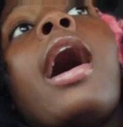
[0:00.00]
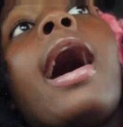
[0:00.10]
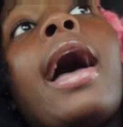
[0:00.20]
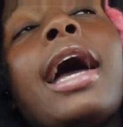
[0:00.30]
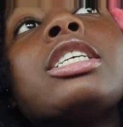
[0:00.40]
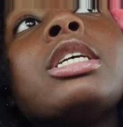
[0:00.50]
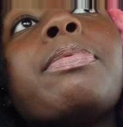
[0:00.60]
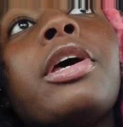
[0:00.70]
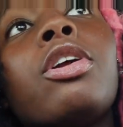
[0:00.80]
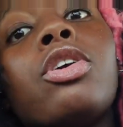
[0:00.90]
I actually
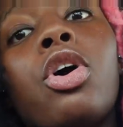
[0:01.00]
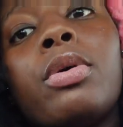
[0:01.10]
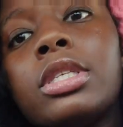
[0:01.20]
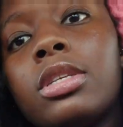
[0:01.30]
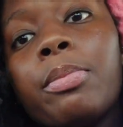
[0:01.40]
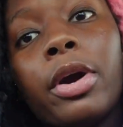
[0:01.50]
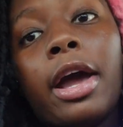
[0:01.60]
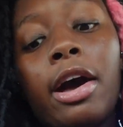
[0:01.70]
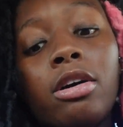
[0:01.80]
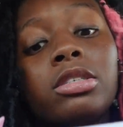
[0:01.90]
planned on going somewhere
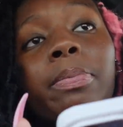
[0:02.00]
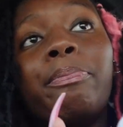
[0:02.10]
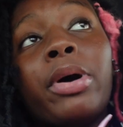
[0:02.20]
else,